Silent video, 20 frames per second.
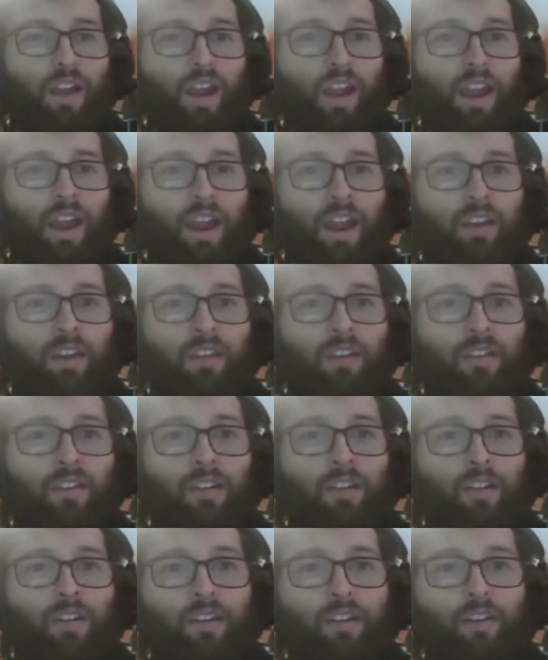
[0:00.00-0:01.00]
And
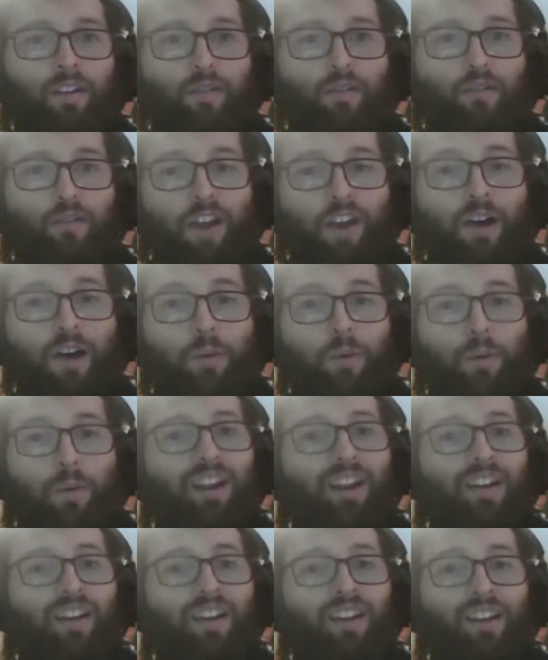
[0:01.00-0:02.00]
Final
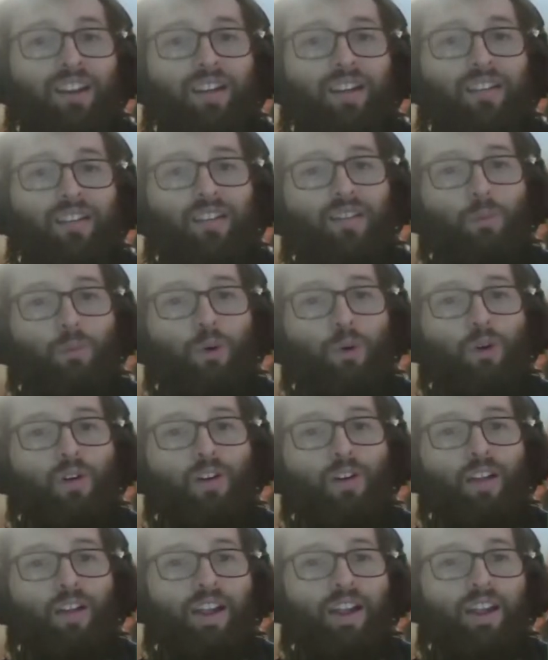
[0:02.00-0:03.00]
Reckoning is
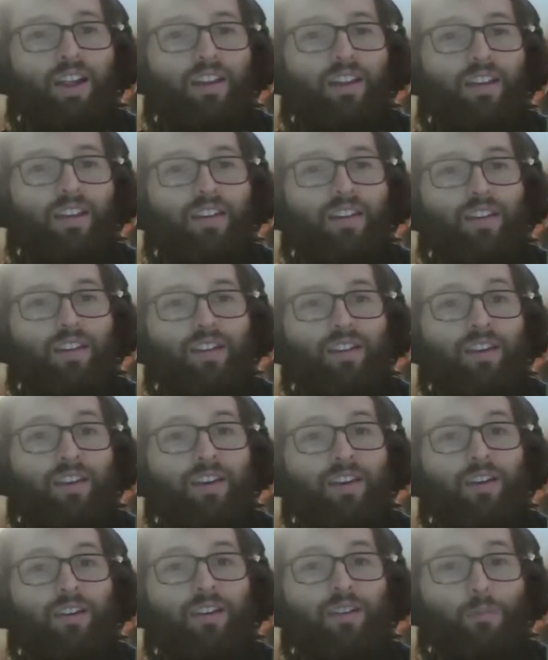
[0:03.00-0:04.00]
more like
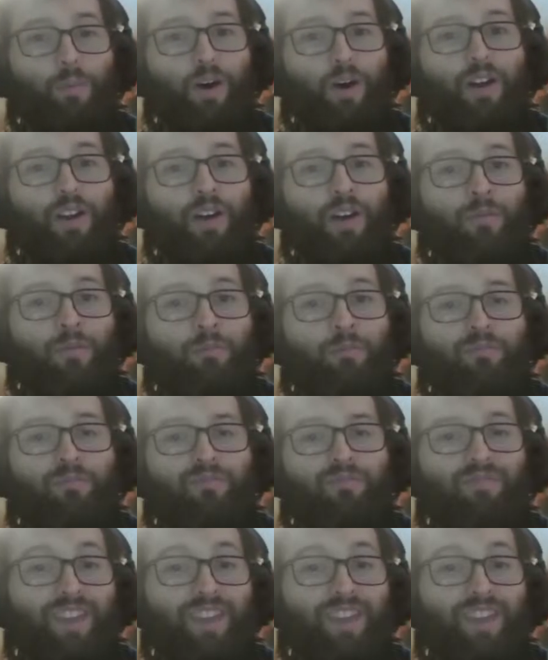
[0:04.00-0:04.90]
near the bottom.